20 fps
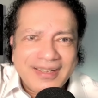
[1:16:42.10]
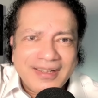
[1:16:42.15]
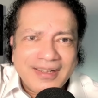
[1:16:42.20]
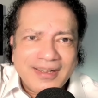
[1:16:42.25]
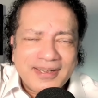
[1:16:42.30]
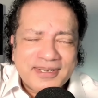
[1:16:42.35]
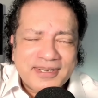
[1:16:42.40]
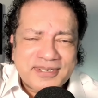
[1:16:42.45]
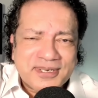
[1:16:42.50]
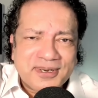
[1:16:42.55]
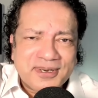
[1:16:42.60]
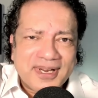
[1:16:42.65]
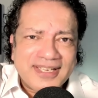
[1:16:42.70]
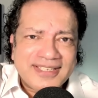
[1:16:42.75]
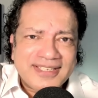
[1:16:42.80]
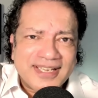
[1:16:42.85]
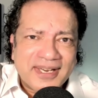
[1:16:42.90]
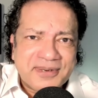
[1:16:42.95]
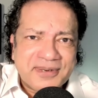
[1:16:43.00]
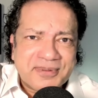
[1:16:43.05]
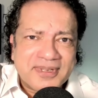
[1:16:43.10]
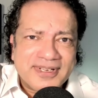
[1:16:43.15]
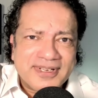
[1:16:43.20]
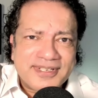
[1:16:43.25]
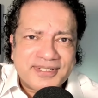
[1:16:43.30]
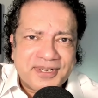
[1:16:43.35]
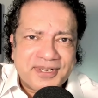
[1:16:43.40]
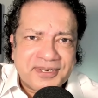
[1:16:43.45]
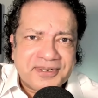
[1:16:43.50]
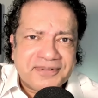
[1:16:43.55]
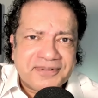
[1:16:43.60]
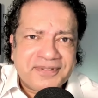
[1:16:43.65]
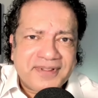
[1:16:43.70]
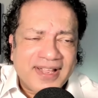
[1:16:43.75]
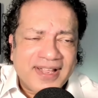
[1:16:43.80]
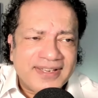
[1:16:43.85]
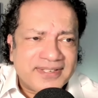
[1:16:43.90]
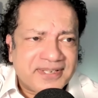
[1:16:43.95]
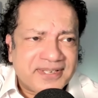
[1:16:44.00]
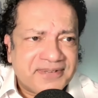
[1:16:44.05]
so let's end with a song of
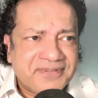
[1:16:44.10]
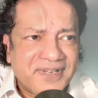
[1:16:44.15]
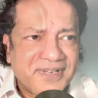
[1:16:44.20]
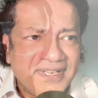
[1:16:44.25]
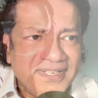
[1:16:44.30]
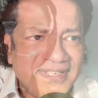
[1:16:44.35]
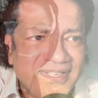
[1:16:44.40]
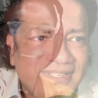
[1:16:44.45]
thanksgiving.